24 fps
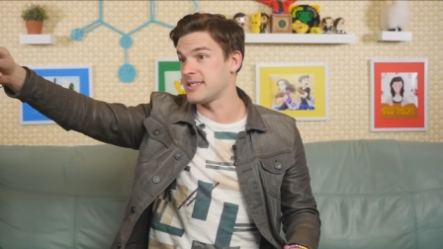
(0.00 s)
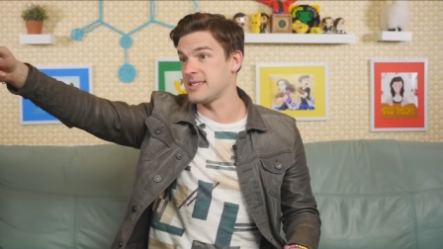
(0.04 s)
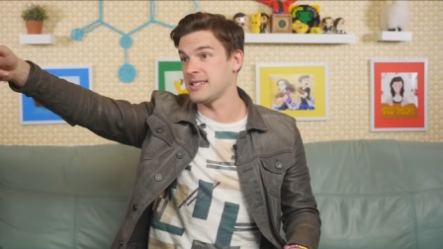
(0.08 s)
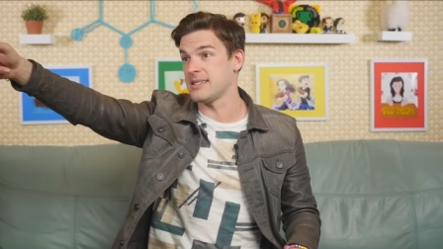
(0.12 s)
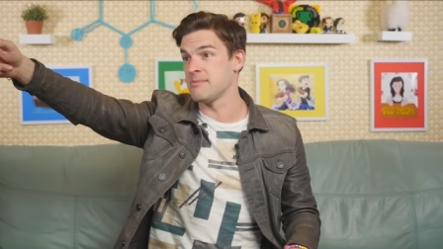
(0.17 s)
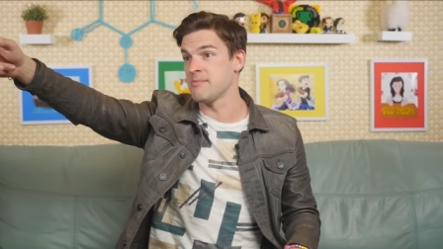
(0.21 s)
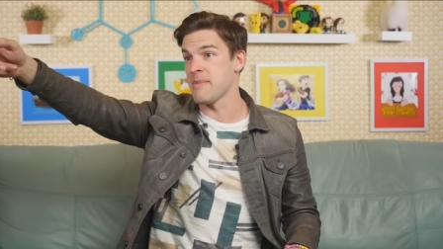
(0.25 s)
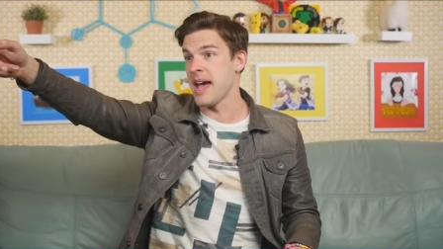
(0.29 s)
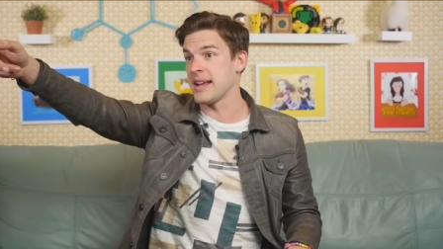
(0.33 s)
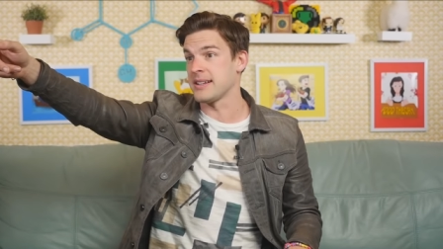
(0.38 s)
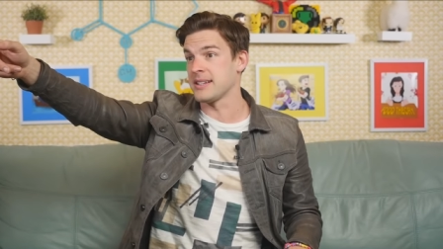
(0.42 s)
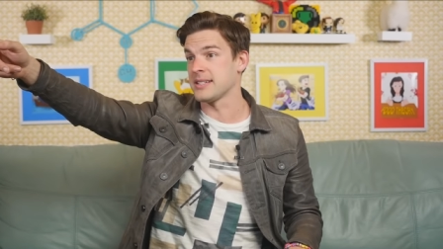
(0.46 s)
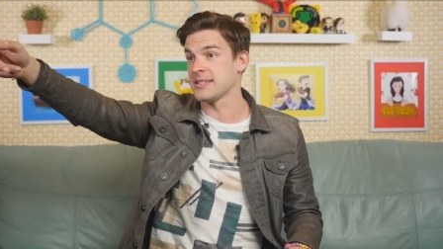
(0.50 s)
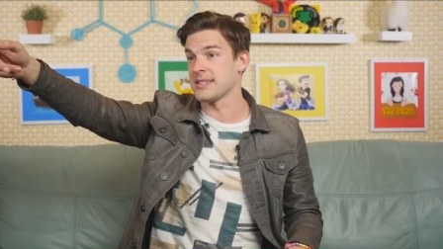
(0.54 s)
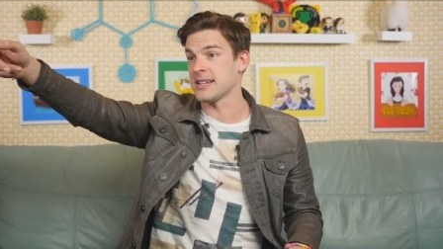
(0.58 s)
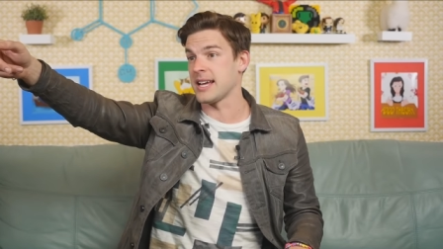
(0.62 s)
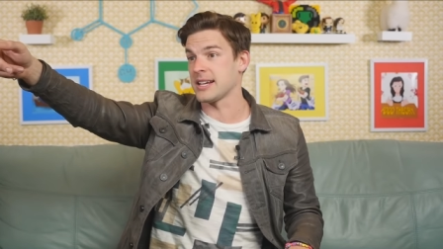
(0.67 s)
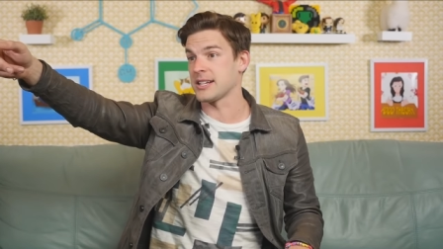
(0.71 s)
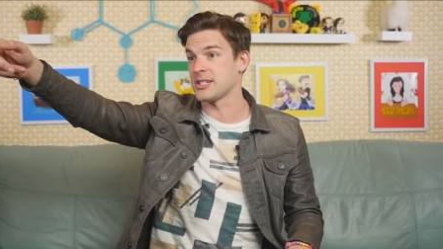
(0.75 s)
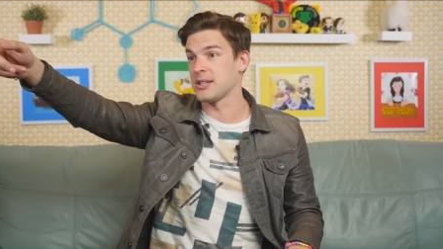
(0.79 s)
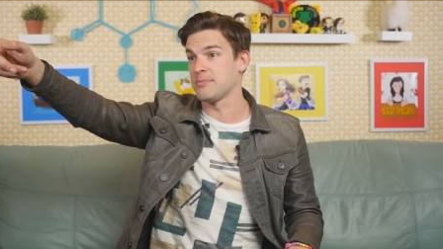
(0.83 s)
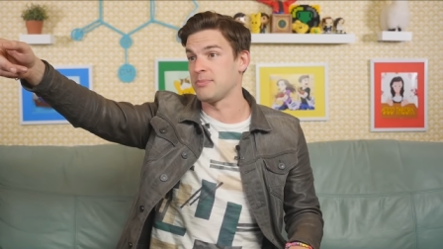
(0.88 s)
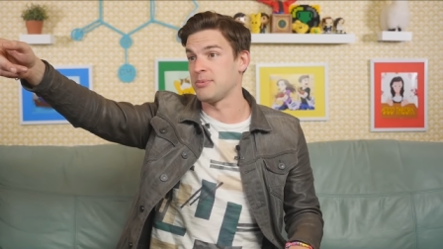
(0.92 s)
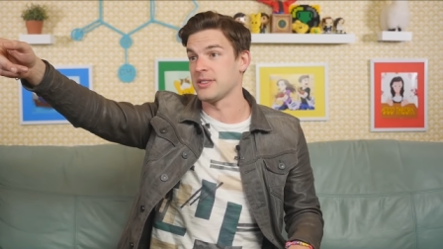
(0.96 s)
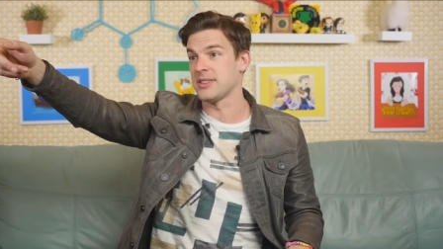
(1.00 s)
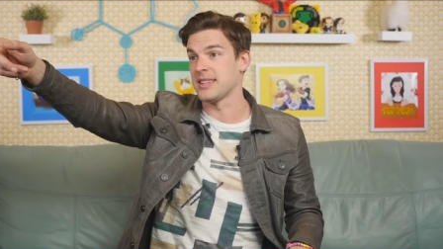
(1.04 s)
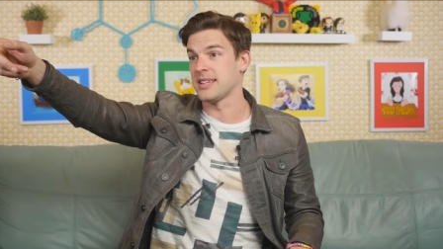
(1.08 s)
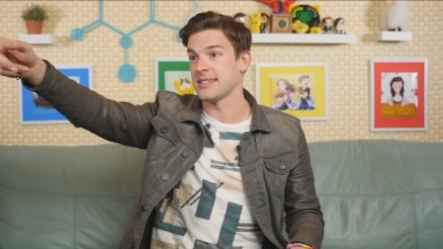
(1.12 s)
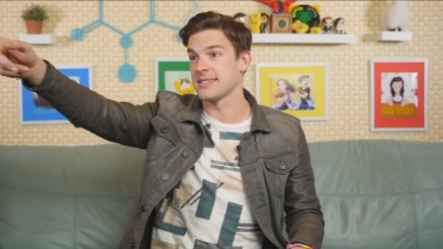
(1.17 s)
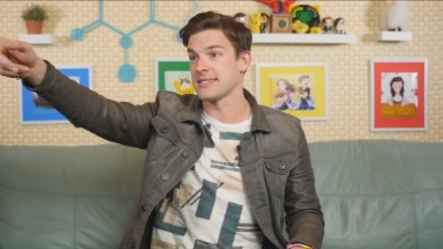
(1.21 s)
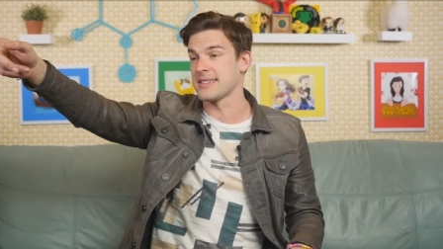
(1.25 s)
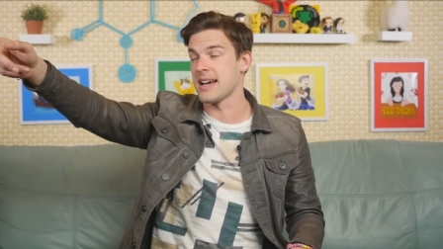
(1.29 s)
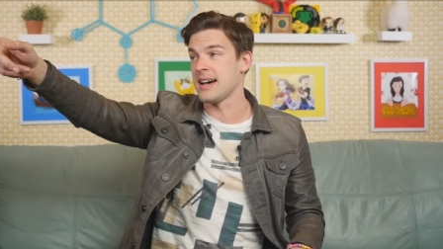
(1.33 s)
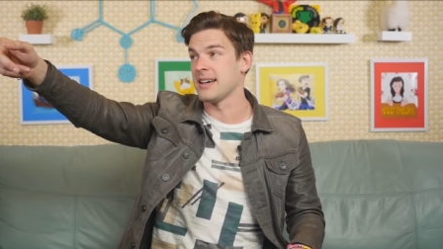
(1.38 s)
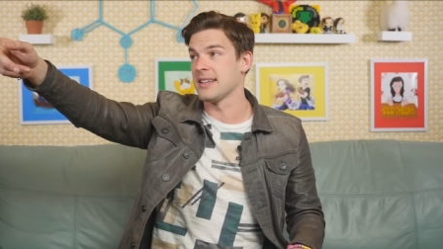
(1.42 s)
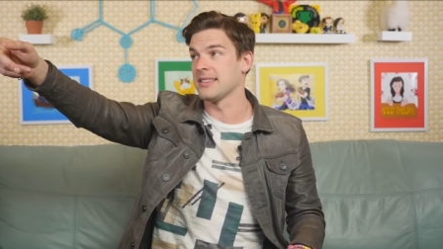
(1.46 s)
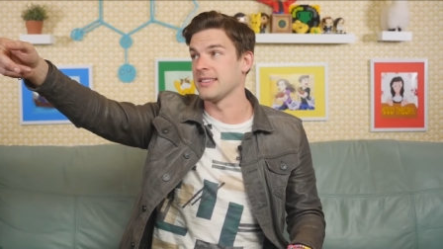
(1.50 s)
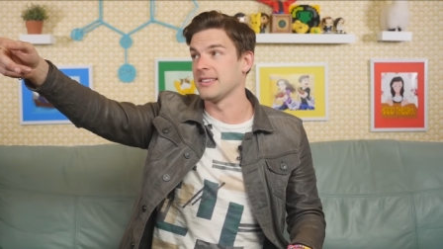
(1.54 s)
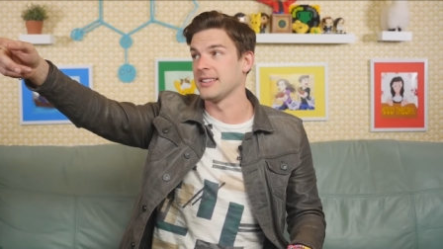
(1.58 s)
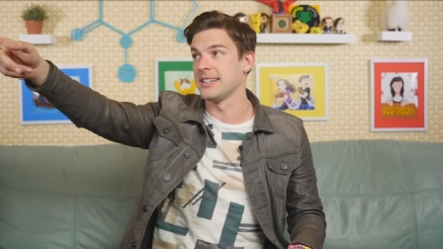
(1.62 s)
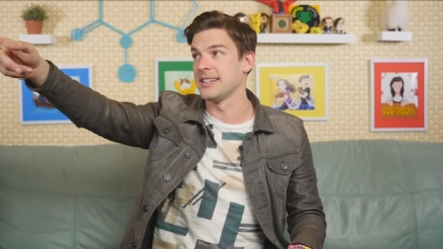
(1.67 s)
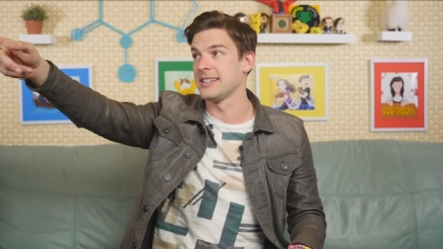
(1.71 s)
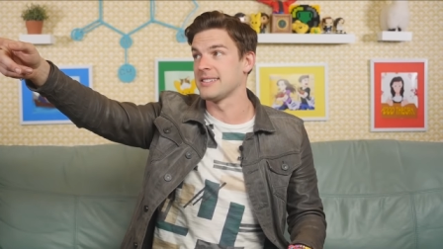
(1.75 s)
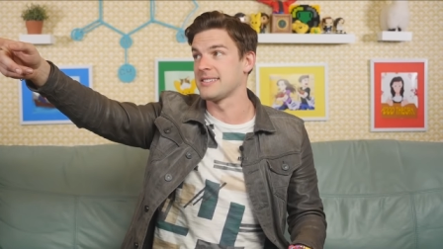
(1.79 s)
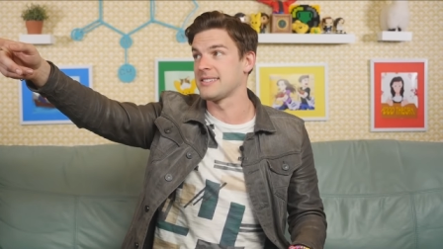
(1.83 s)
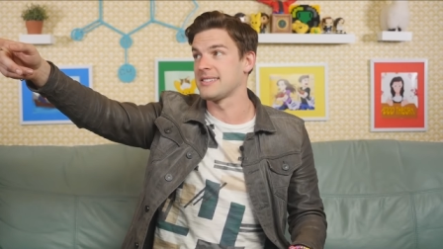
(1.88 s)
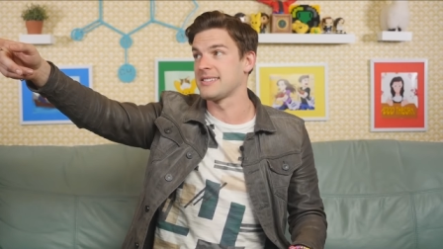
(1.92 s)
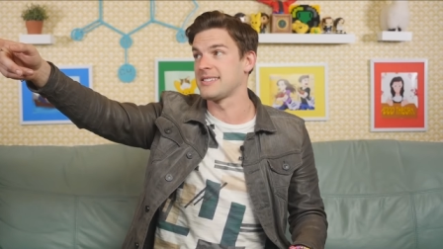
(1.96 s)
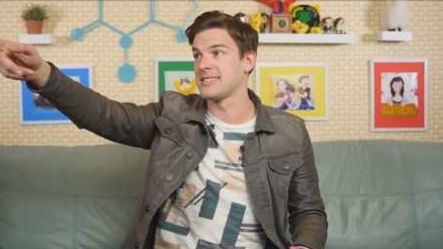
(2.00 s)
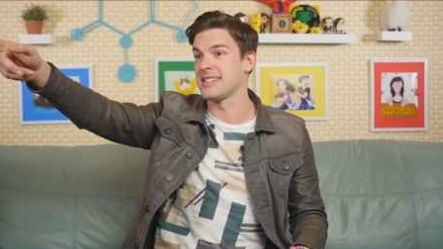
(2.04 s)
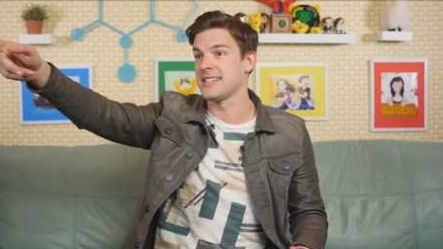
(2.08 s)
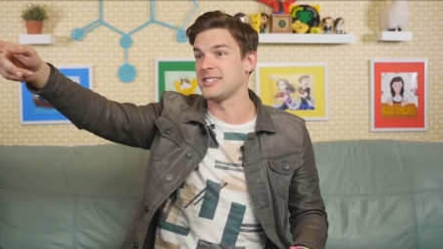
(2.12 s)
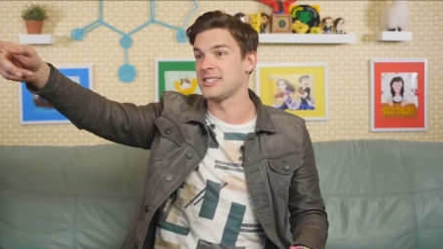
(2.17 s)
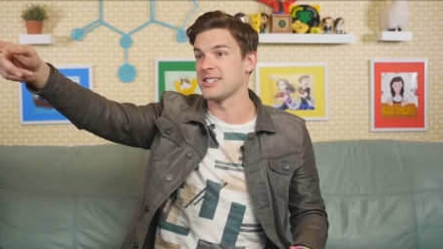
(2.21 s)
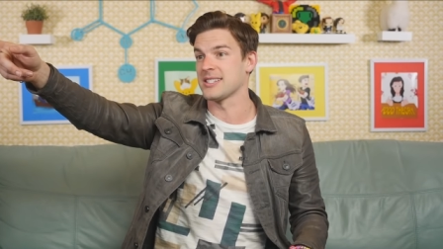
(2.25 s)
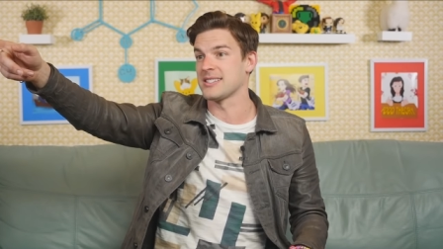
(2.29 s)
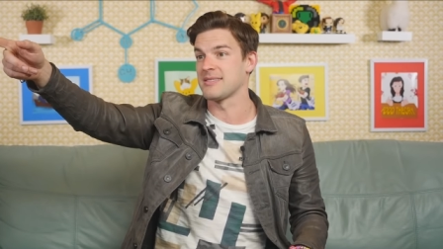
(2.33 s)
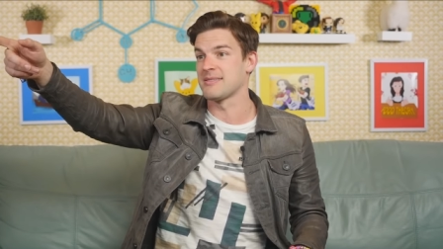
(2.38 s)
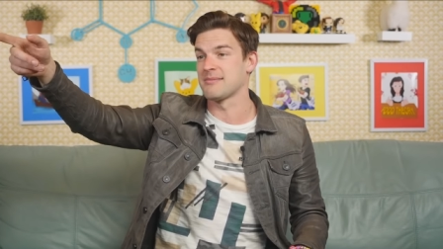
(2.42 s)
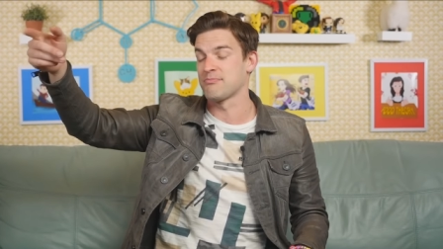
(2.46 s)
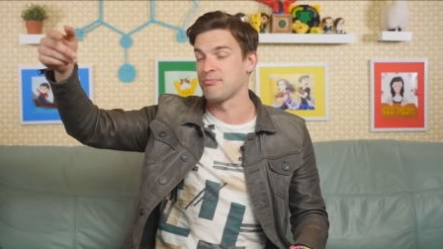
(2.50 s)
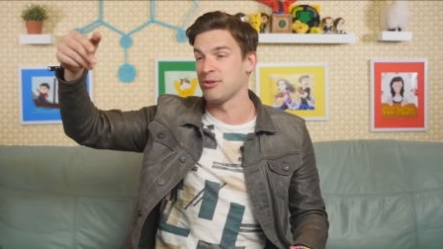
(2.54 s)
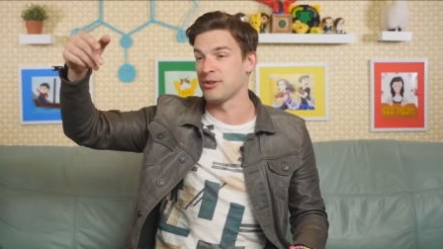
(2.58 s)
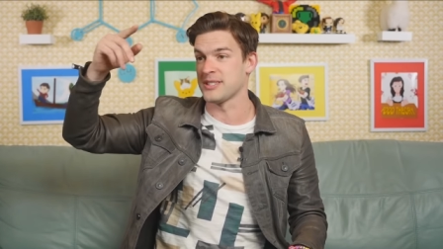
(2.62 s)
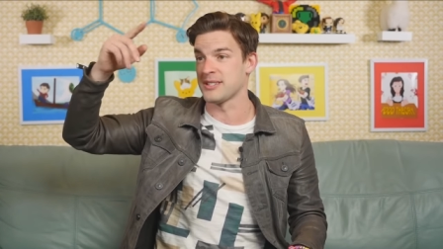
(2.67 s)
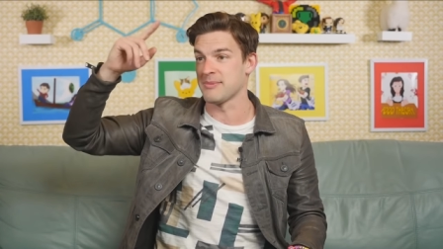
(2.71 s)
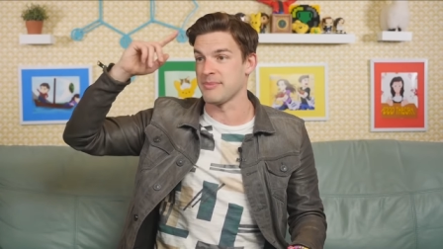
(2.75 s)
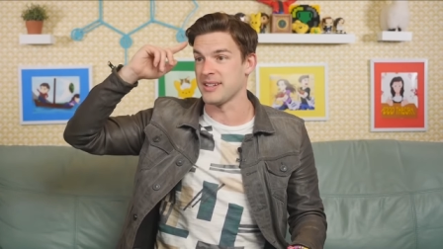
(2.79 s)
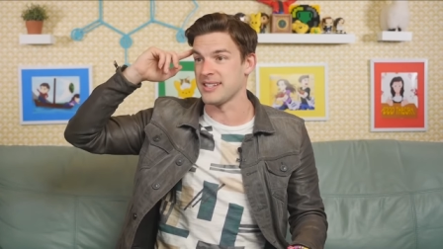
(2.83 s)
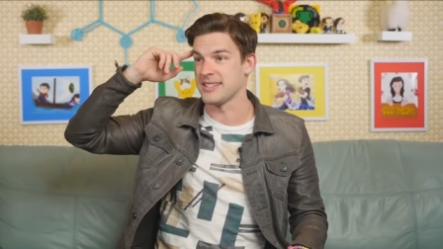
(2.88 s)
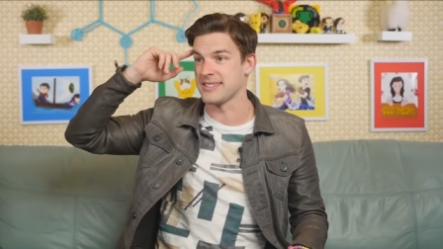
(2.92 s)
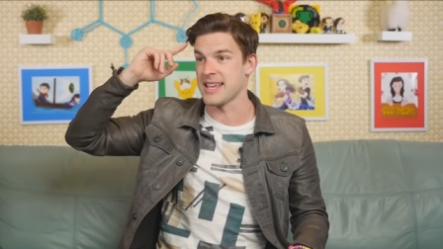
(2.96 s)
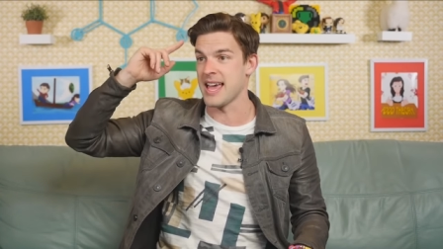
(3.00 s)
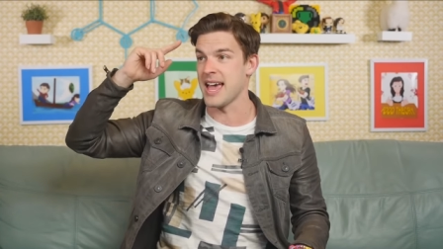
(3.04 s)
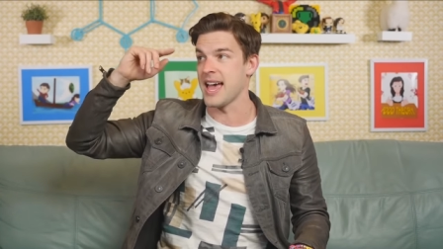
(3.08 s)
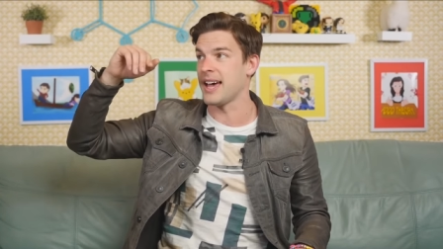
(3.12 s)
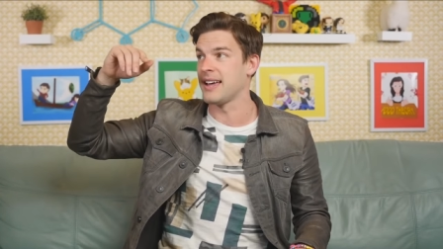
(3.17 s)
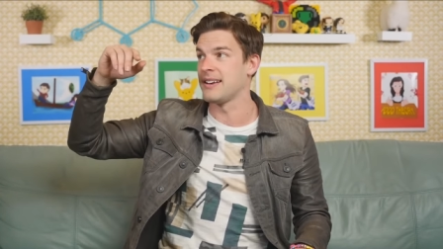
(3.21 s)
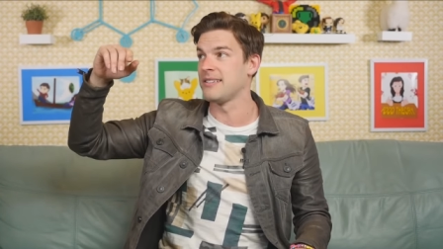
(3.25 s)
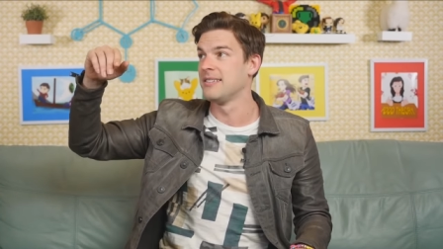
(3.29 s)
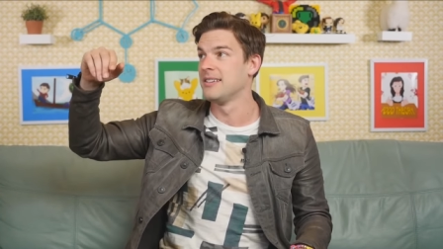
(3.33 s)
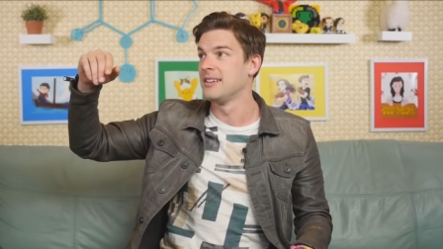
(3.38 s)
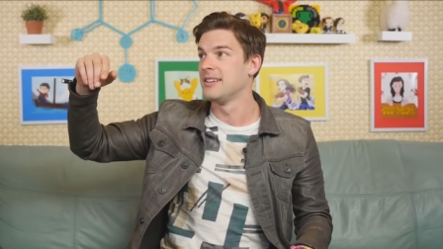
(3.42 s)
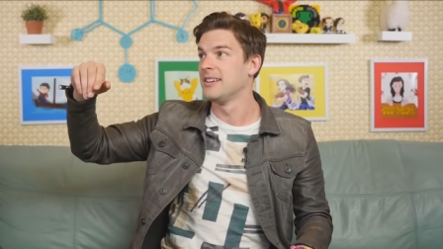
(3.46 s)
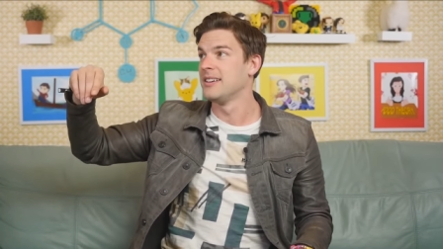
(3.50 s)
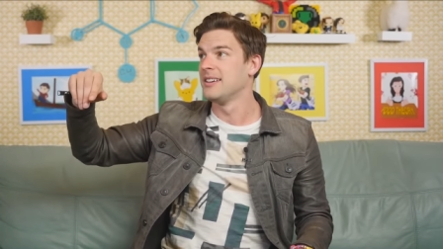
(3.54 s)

list. Matt doesn't actually put things on lists. He just puts them in his head.